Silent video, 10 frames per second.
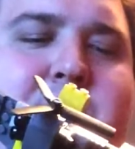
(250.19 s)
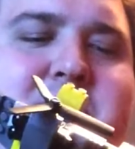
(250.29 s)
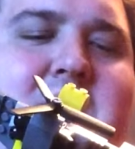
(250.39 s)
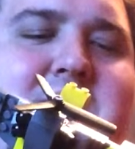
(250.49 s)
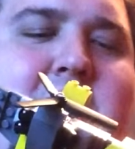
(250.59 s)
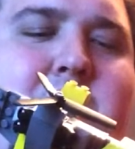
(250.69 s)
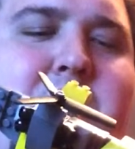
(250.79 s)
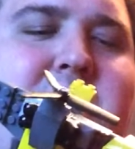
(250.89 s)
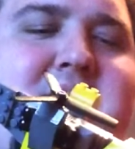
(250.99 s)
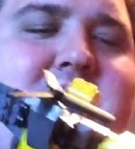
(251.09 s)
upside down
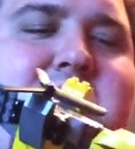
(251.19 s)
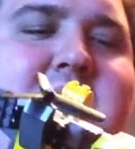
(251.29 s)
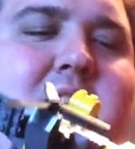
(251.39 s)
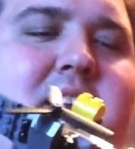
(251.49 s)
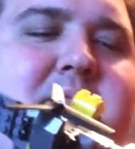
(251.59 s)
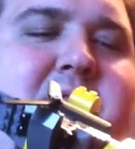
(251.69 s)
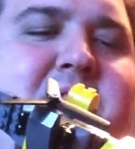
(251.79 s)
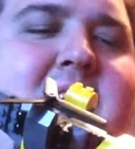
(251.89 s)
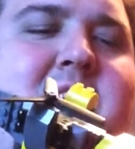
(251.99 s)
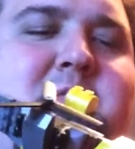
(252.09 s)
plate in there and it
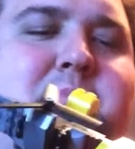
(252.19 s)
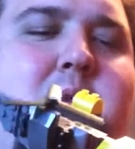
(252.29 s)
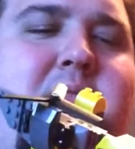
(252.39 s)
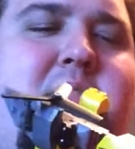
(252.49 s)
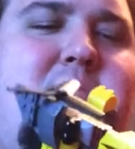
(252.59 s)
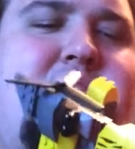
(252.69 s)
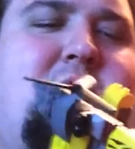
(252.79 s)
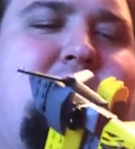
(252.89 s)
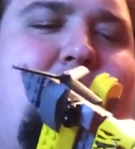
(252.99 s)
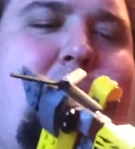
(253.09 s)
fires both of the
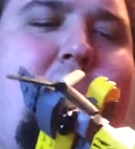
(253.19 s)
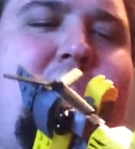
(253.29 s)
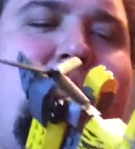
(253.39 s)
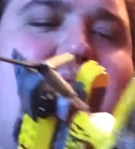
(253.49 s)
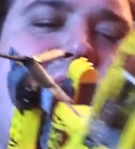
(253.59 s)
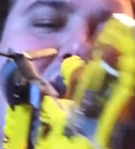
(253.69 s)
missiles at once.